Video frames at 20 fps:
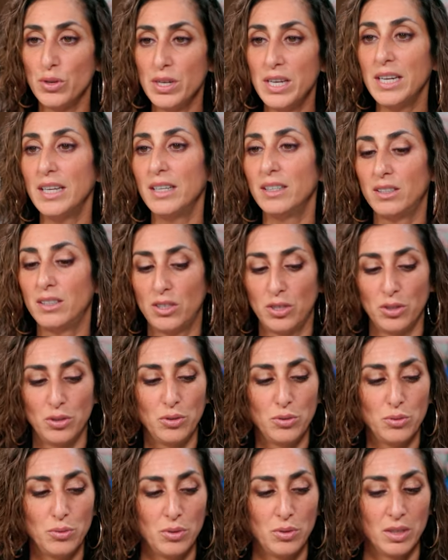need
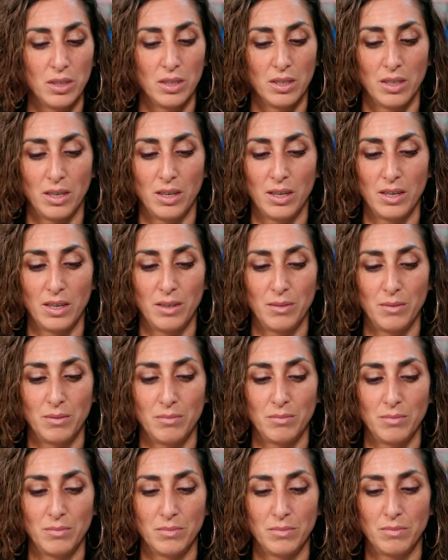to
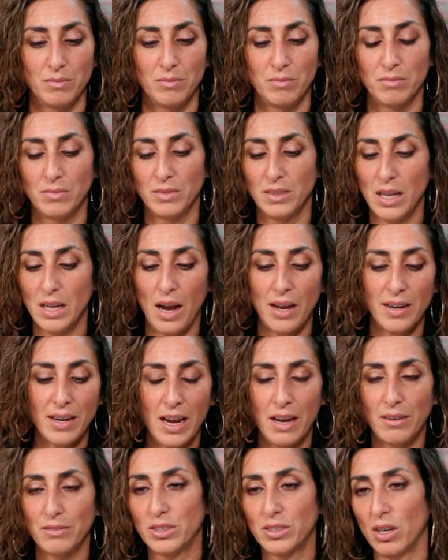not
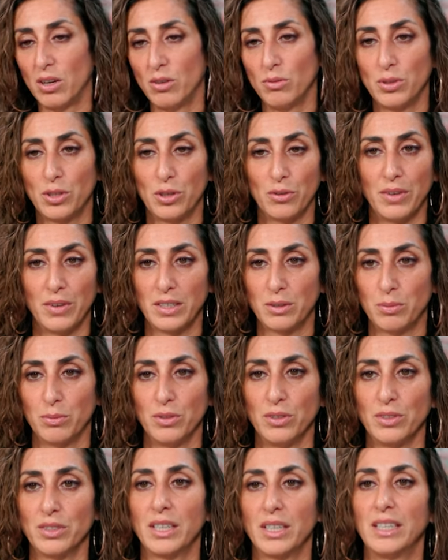have salt with your
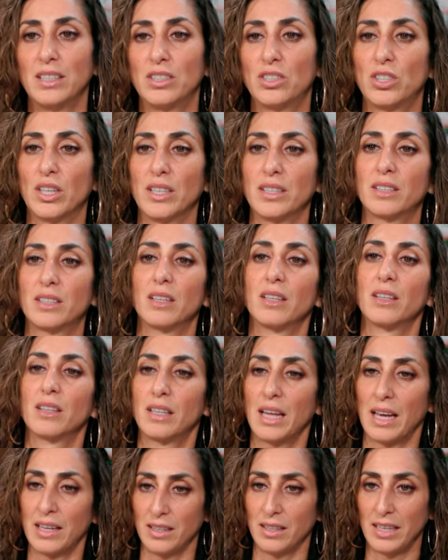vegetables. It's just
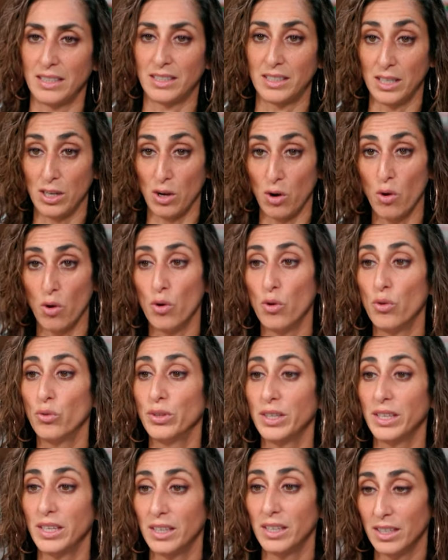that that's the
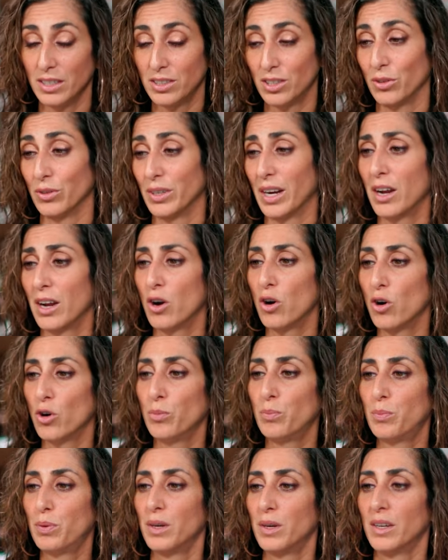only issue. And I
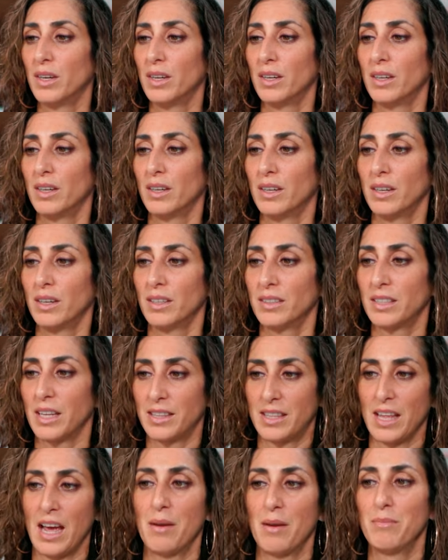hope
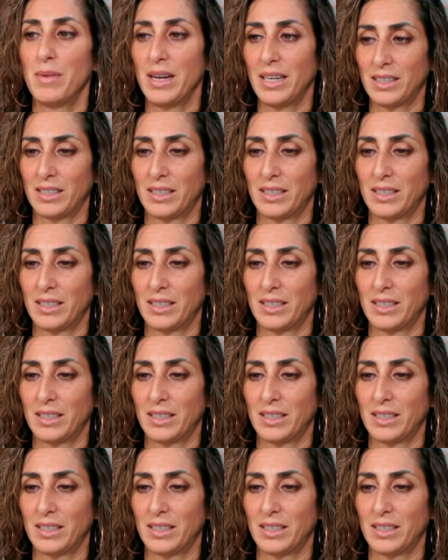that that makes